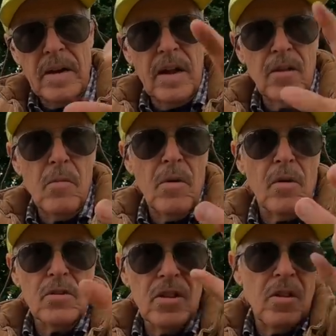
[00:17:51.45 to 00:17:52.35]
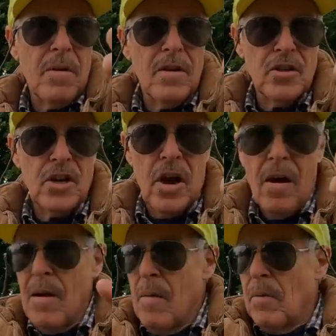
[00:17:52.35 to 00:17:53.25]
Now you might not see the mouth shut,
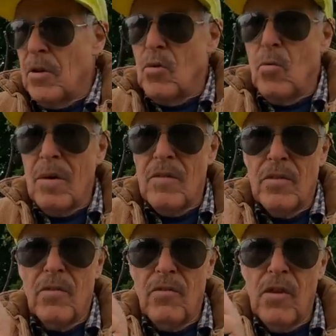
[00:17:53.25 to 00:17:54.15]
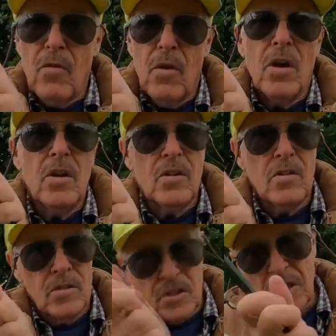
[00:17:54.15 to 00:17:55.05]
but you wait for the float
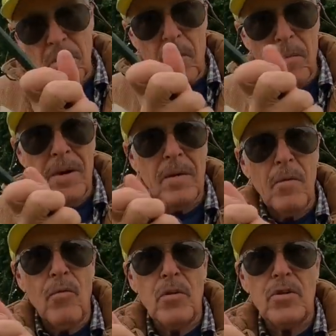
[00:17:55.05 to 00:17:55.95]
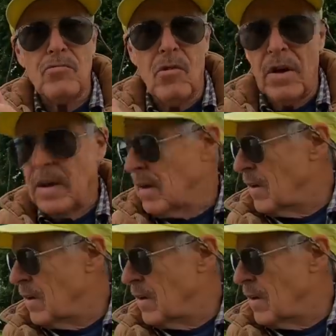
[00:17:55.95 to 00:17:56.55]
just to bob under before you strike.